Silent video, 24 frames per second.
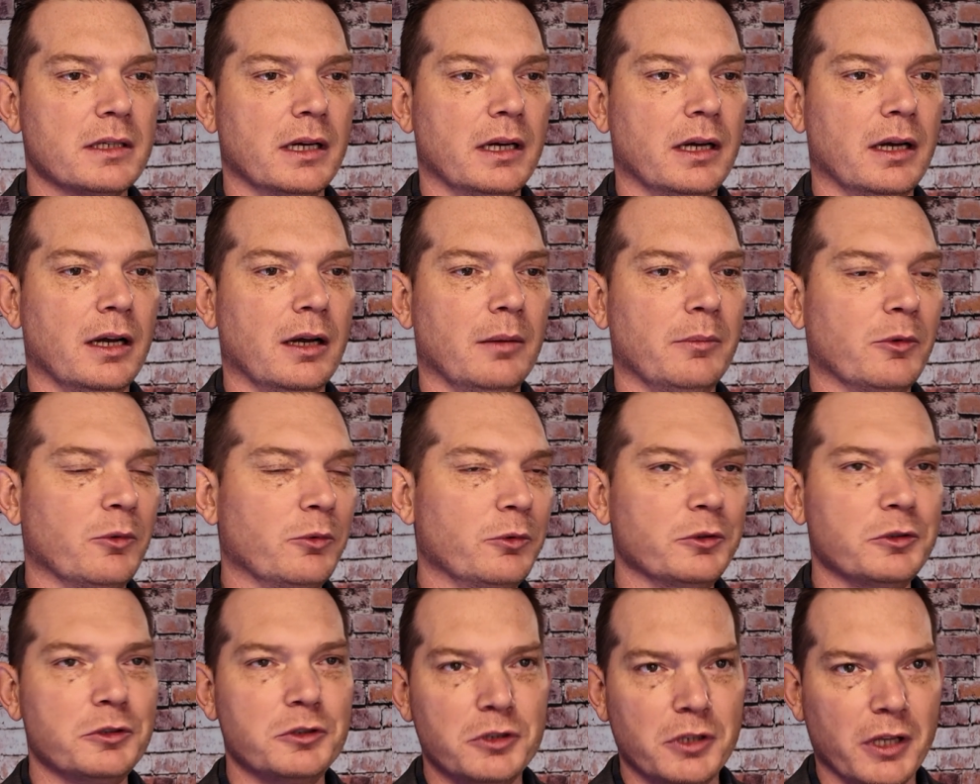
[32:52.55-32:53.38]
And
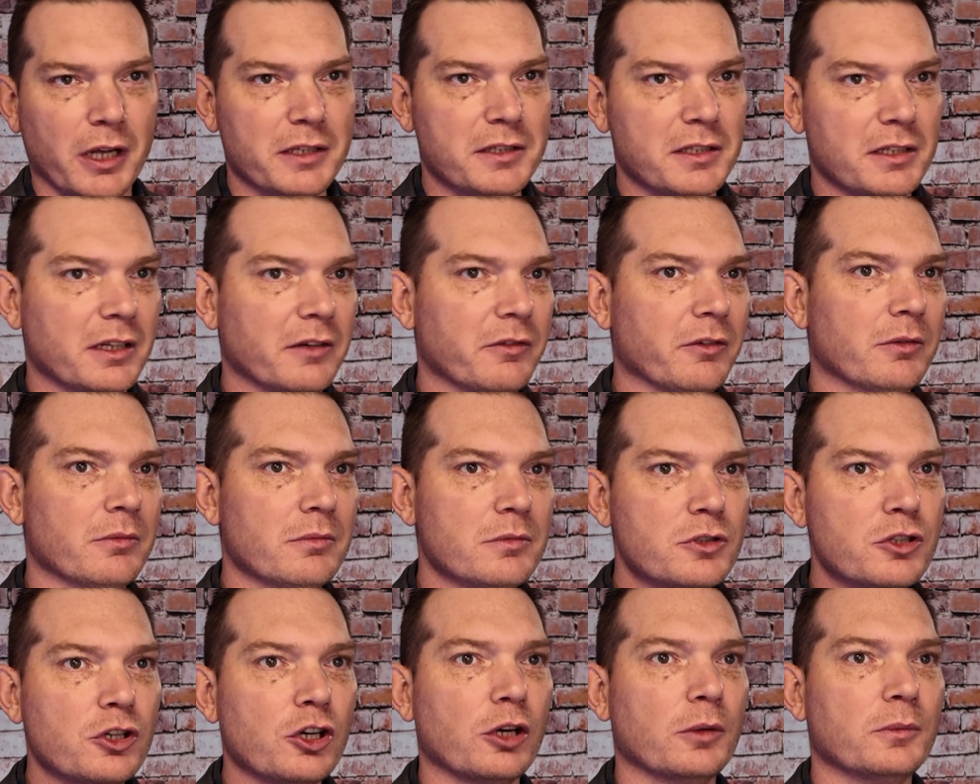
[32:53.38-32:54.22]
we use lots of
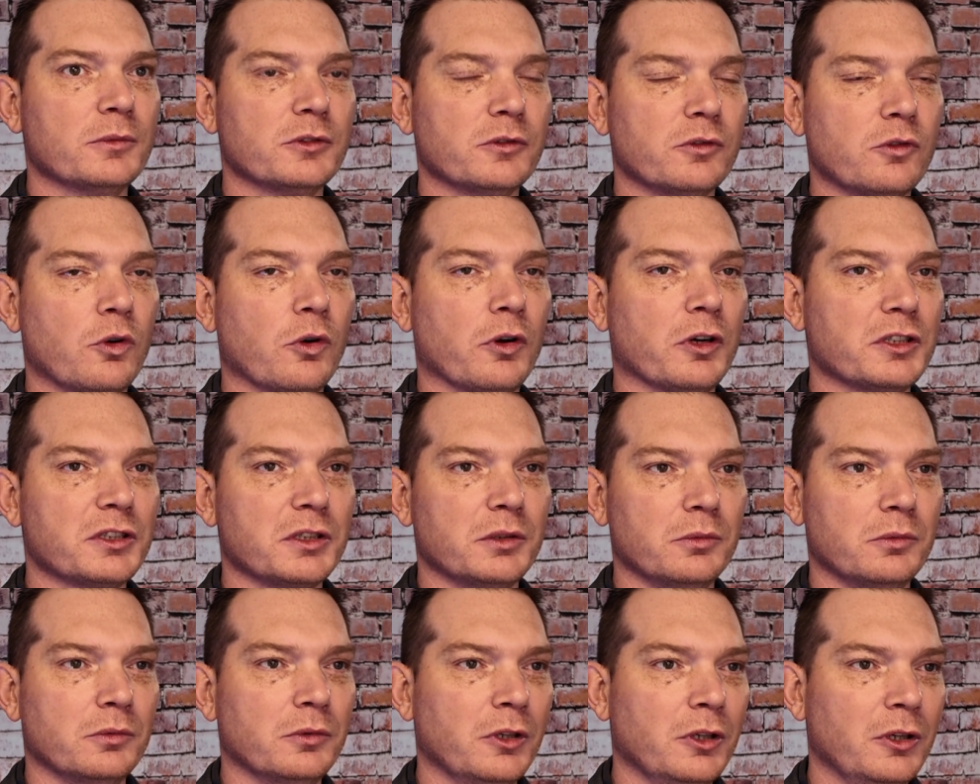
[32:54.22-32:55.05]
different terms, of course,
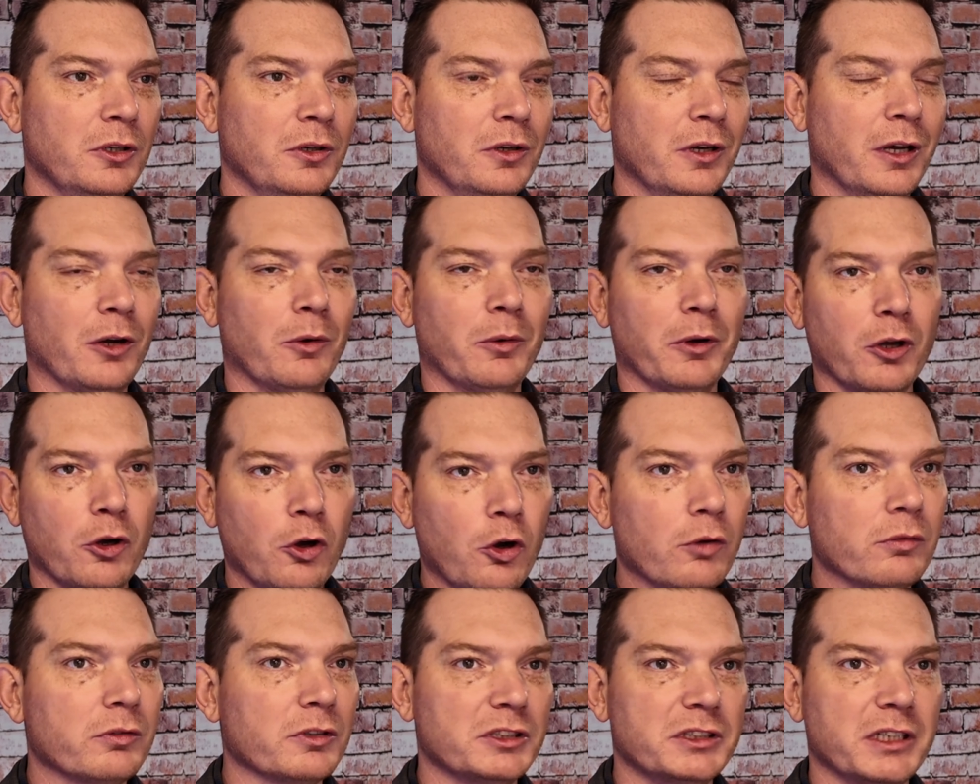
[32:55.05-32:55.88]
and I don't want to
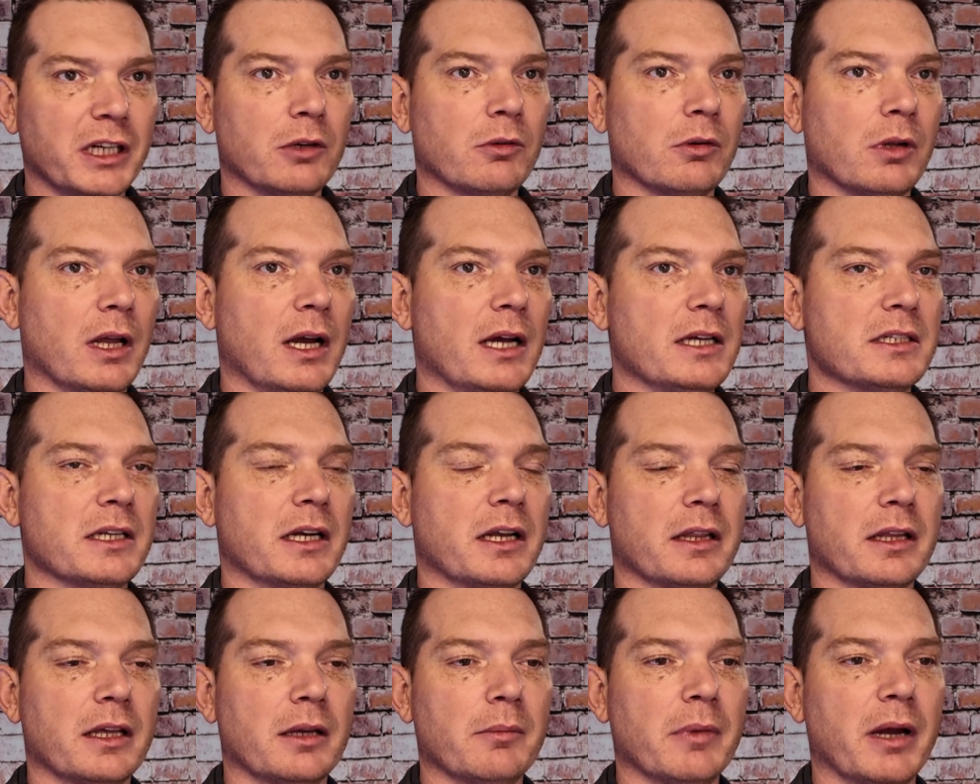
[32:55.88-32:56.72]
overgeneralize
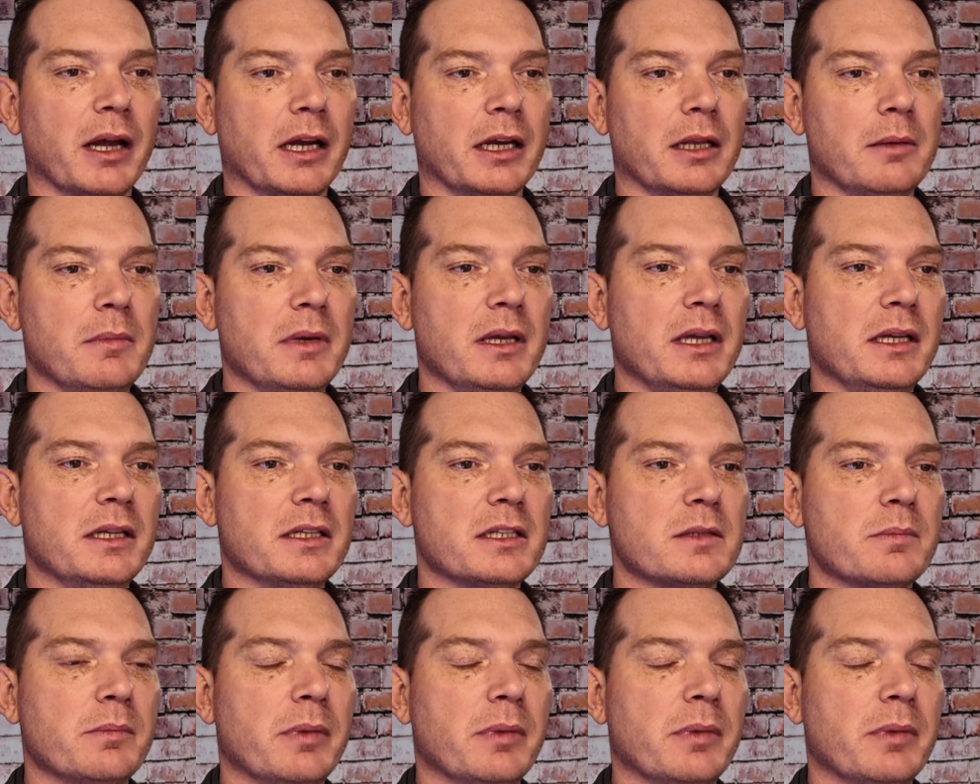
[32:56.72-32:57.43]
anything by any means,